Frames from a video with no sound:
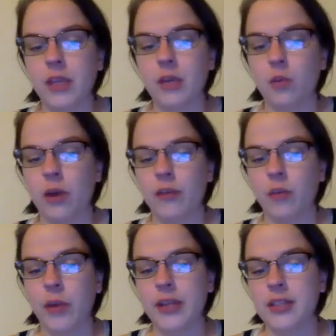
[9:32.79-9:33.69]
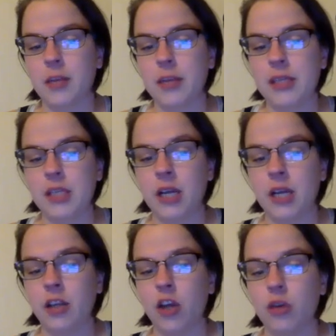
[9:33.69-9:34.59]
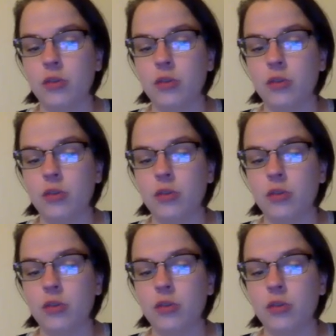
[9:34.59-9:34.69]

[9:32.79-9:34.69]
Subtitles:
in whatever way it's going to be done,